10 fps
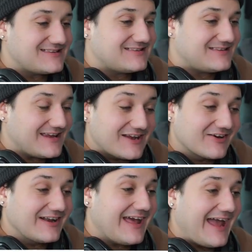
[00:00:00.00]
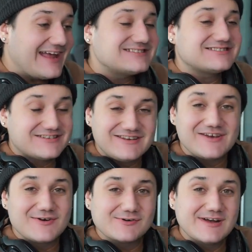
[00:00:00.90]
secret
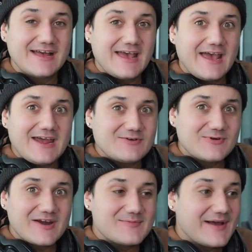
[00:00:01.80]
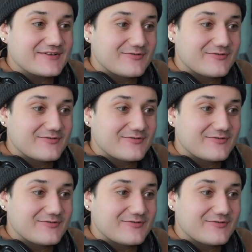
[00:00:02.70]
HQ, and we're about to